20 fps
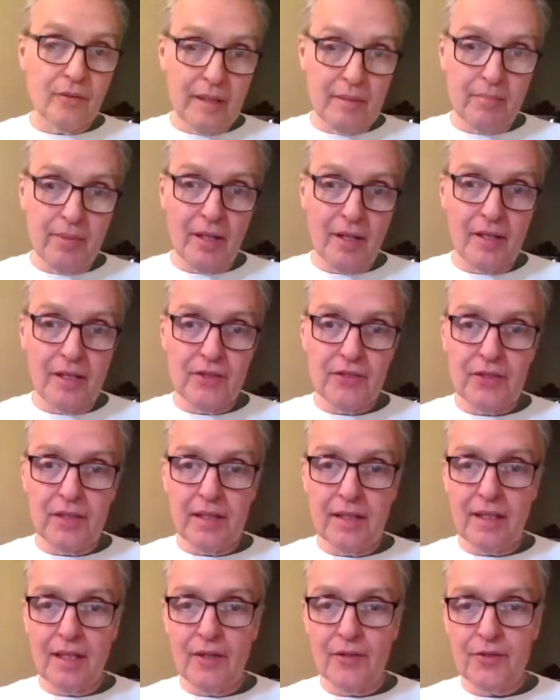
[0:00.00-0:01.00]
Green Party
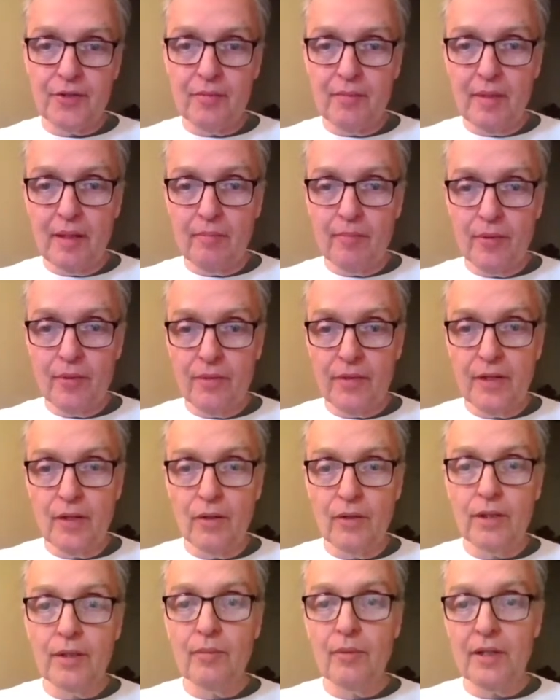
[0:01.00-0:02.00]
city council member,
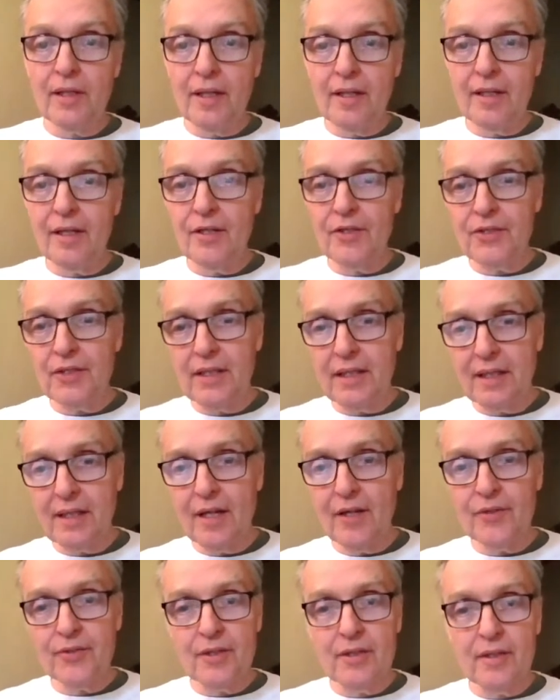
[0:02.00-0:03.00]
the only one on our city
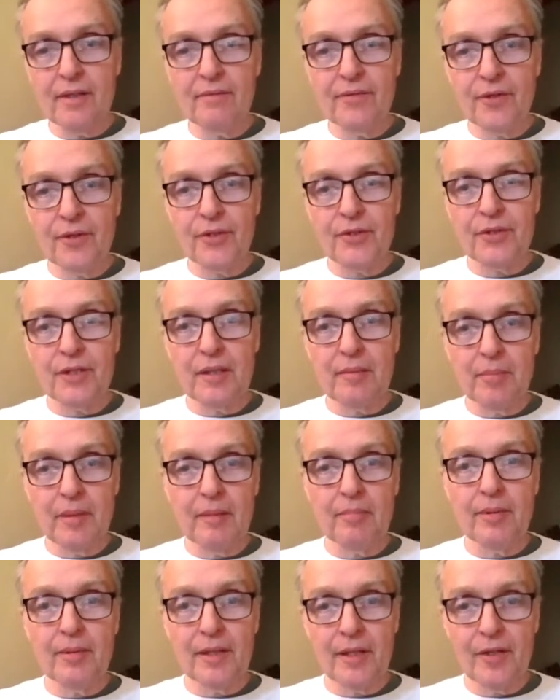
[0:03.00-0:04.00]
council of 13
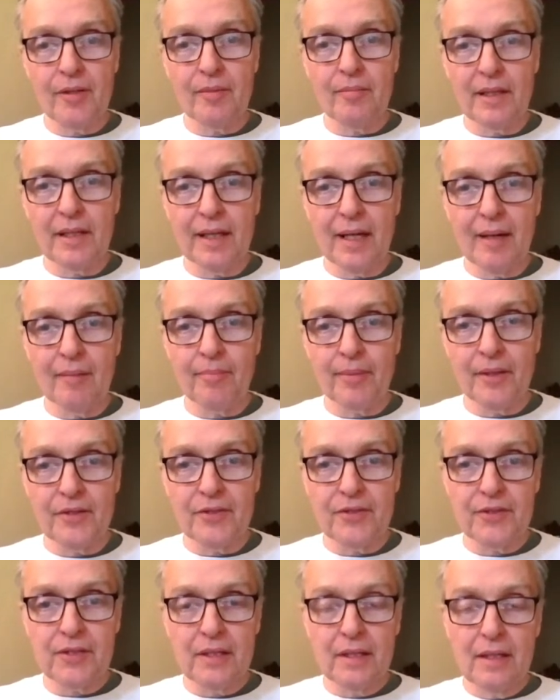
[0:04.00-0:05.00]
people here in
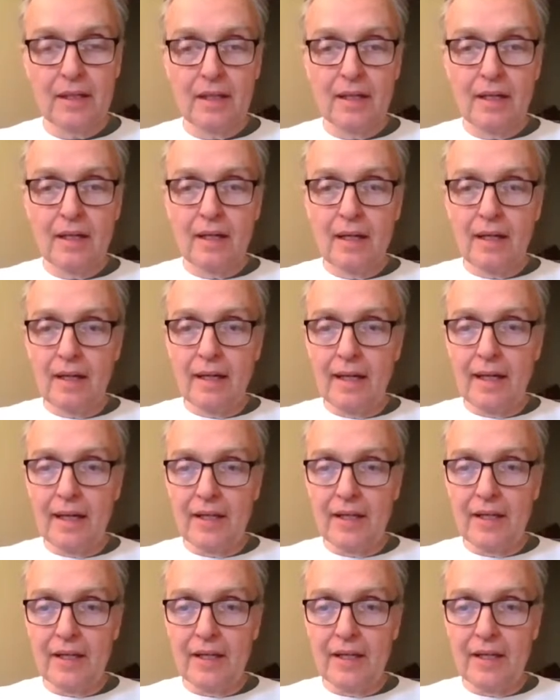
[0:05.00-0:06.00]
Minneapolis.
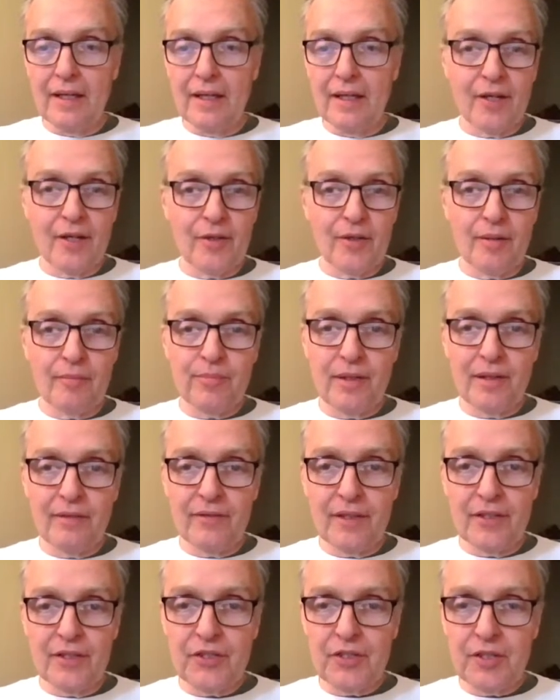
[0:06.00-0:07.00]
And it's my honor and
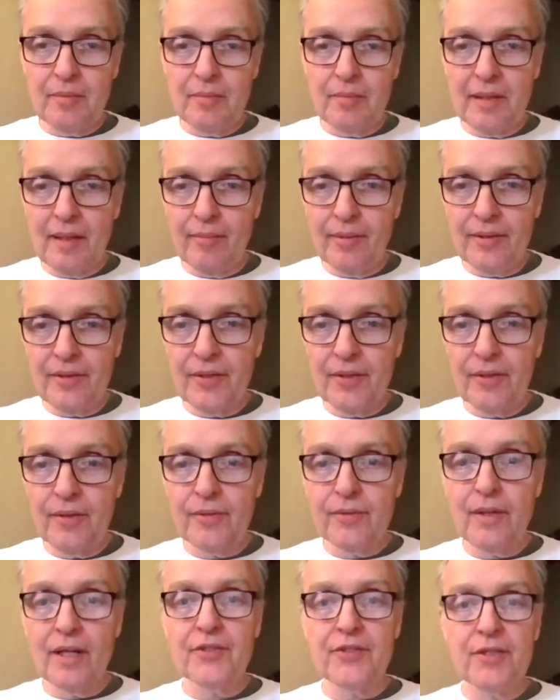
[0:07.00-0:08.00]
privilege to be able
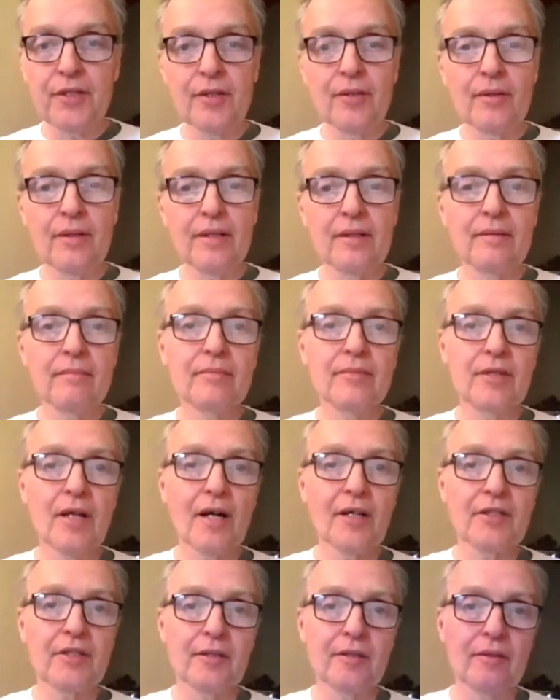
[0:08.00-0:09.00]
to address you and
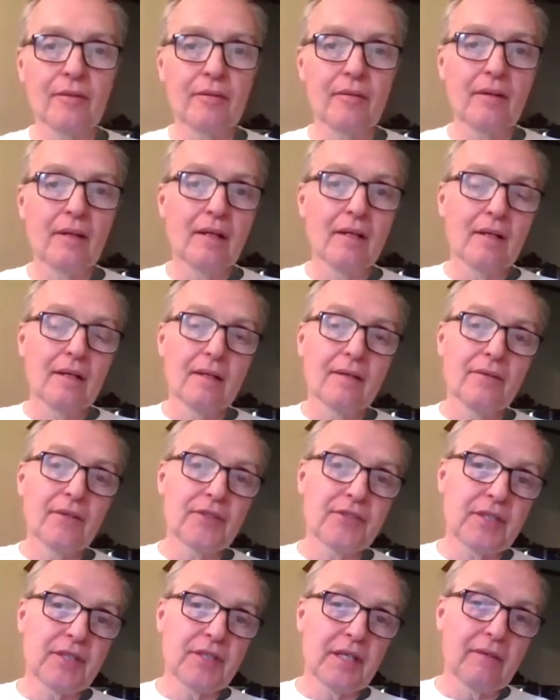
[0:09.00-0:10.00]
talk to you
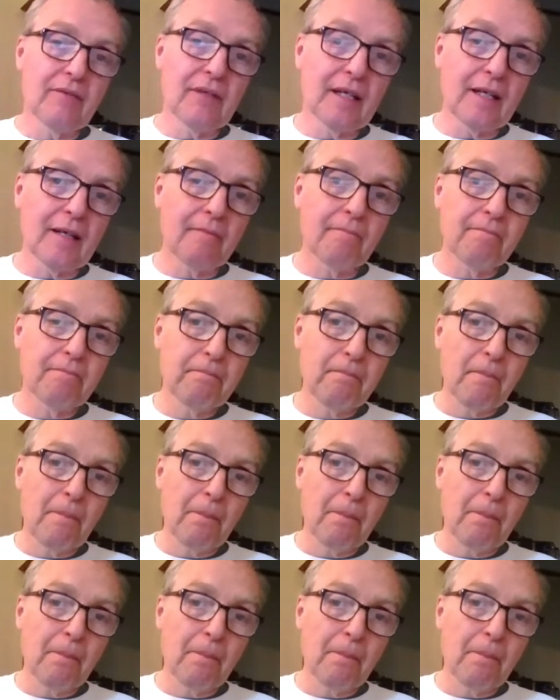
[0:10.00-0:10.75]
this evening.